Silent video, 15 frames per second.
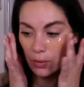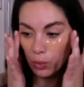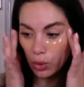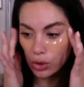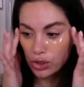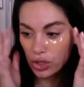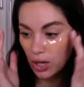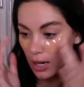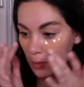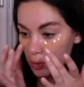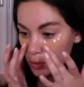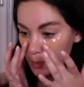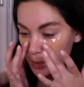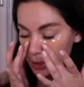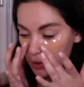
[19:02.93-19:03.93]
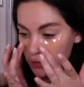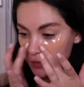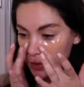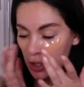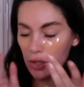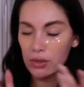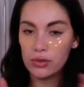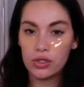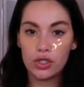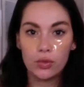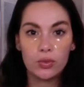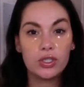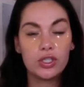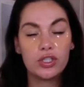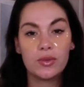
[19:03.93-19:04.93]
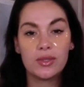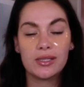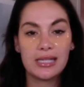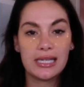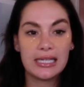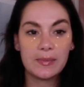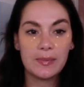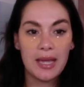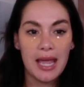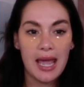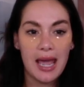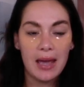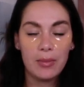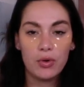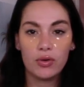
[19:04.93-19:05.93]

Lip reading: What time would be good for you? Do you want to do a 6 p.m.